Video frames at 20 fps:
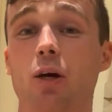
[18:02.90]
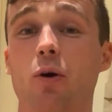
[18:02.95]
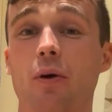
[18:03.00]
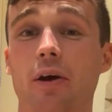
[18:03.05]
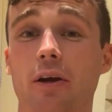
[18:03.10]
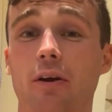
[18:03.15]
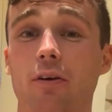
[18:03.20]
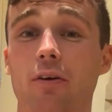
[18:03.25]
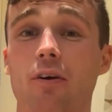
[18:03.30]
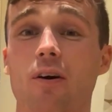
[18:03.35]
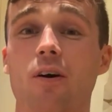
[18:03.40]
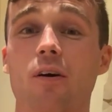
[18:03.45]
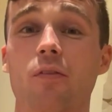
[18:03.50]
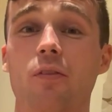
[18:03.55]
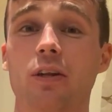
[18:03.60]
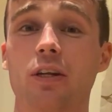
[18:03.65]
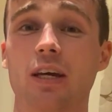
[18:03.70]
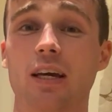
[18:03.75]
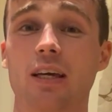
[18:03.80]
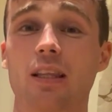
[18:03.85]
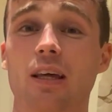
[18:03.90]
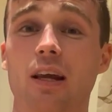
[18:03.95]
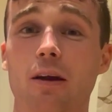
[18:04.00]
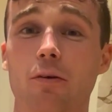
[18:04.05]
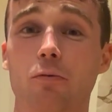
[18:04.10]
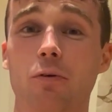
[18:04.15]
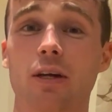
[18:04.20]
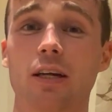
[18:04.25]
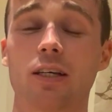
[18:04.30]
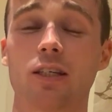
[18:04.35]
quicker on the day that I
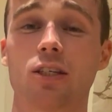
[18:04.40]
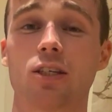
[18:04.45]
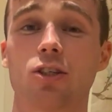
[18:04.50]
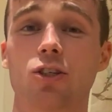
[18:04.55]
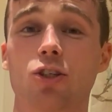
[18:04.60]
race.